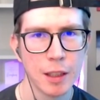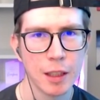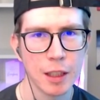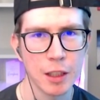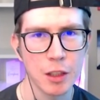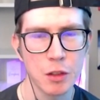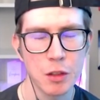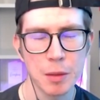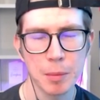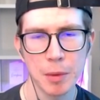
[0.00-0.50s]

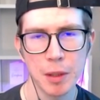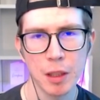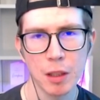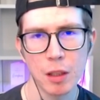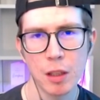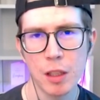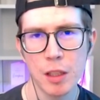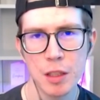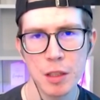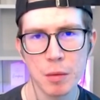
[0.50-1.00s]
extremely
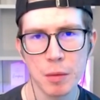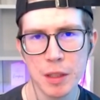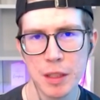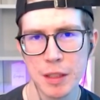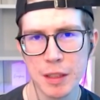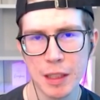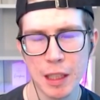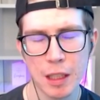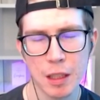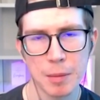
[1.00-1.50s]
large and we
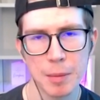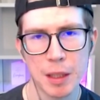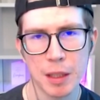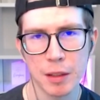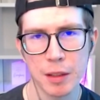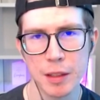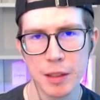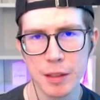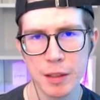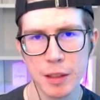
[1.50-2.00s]
just count them
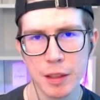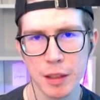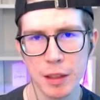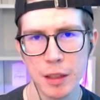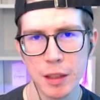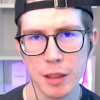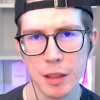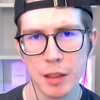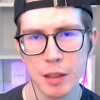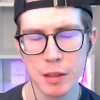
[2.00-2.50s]
out instantly.